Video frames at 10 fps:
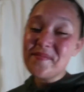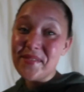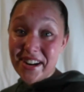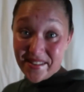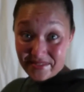
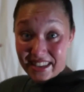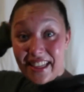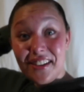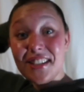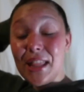But yeah,
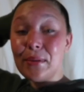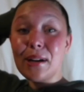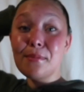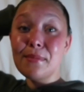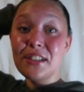there's another one
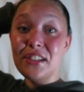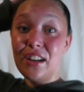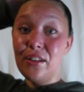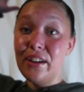up on my channel,